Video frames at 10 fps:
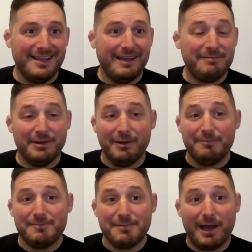you know
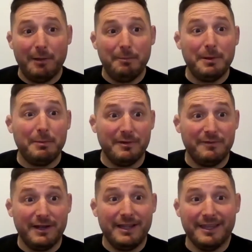help people if
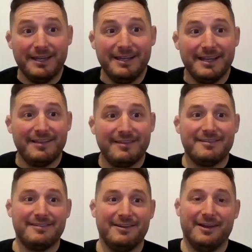anything.
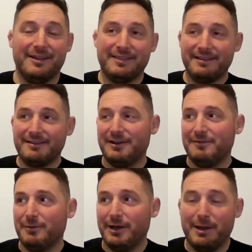That's you know that's kind
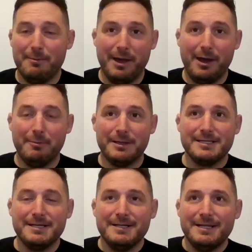of where I am now. But
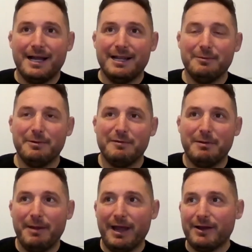a little bit of my
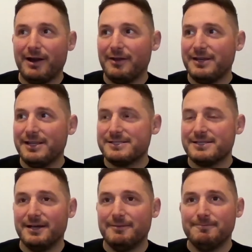background is
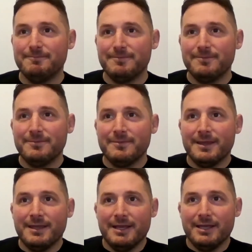um,
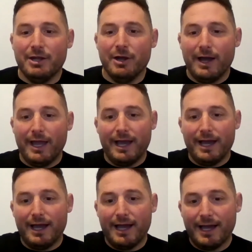you know I
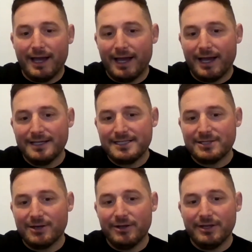I
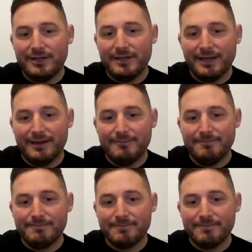started um,